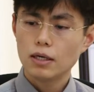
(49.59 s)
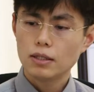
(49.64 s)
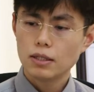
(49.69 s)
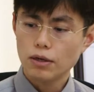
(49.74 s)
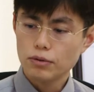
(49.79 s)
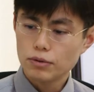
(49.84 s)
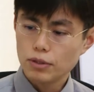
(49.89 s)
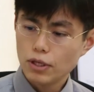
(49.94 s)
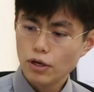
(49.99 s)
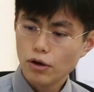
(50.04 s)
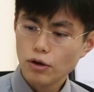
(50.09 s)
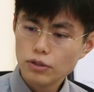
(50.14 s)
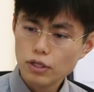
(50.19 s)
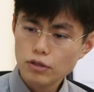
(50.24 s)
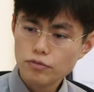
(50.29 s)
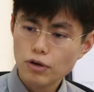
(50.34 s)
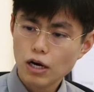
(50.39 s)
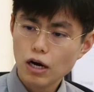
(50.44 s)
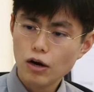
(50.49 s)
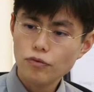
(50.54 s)
Now, the aortic
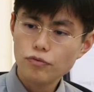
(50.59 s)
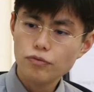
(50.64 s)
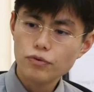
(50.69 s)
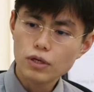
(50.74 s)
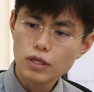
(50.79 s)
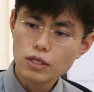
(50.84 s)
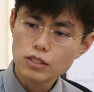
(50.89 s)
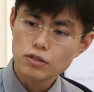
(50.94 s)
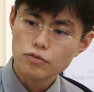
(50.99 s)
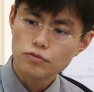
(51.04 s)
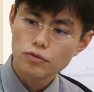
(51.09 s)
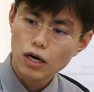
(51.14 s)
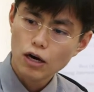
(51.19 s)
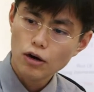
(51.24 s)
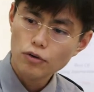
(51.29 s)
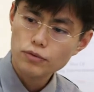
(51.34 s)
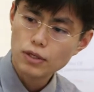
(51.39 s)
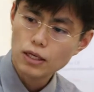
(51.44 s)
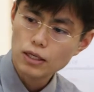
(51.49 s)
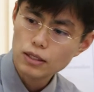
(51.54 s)
valve is a
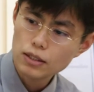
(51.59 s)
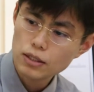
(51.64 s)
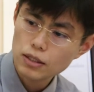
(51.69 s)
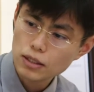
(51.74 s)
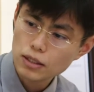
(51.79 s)
valve that